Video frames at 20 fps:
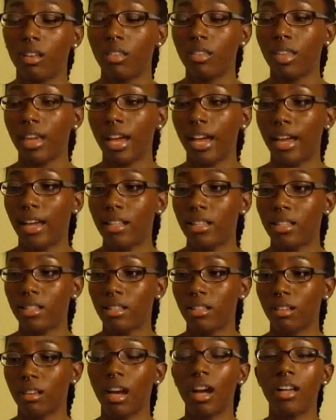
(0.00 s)

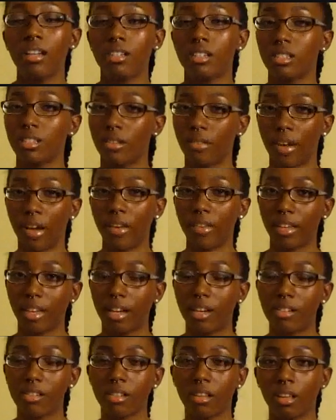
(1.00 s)
that's conscious of how the
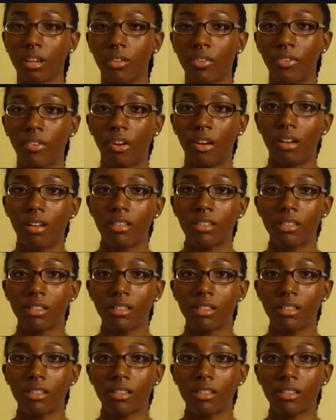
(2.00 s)
hair is going to fall.